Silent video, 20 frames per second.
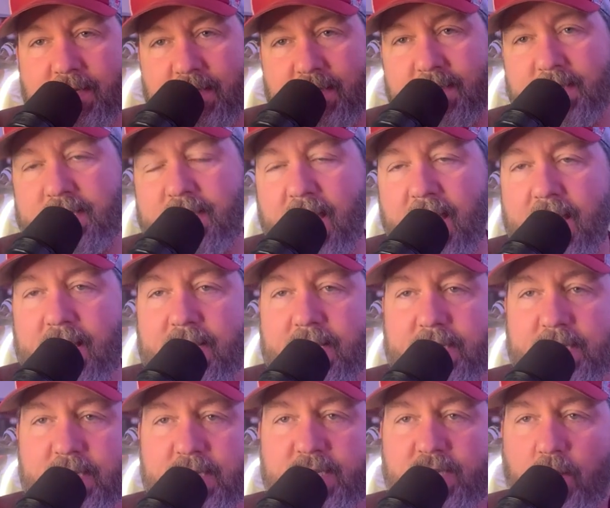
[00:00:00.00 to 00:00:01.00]
and today
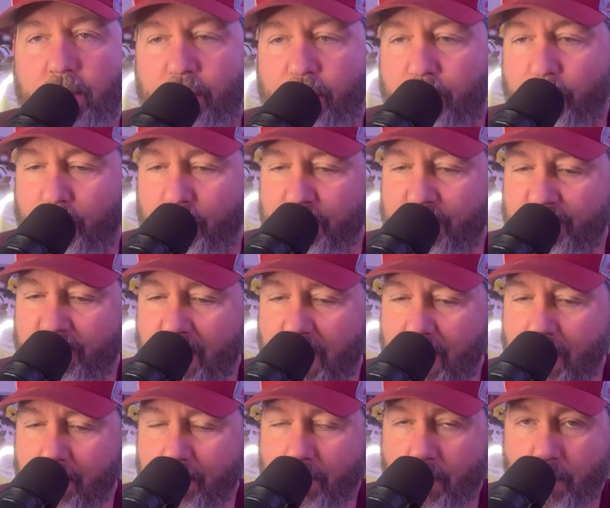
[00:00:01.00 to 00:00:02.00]
is
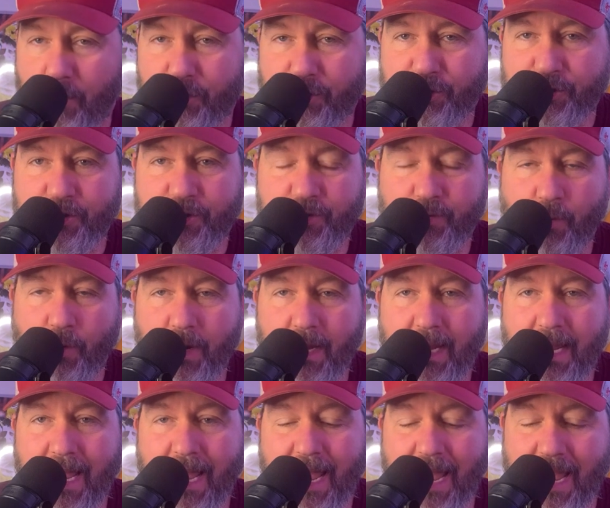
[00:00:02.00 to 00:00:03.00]
Thursday, March
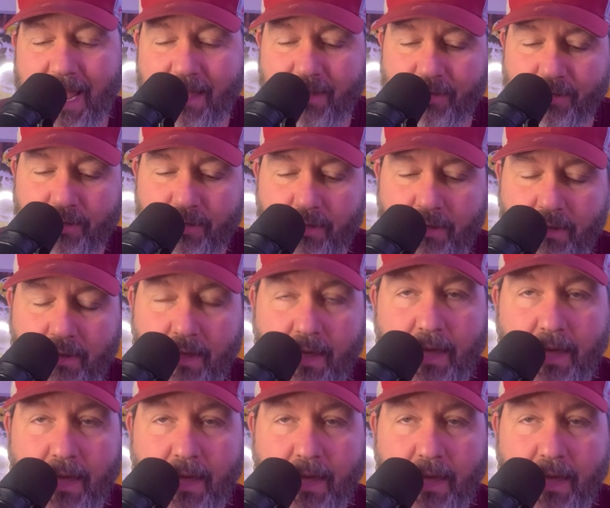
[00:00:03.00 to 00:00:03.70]
28th,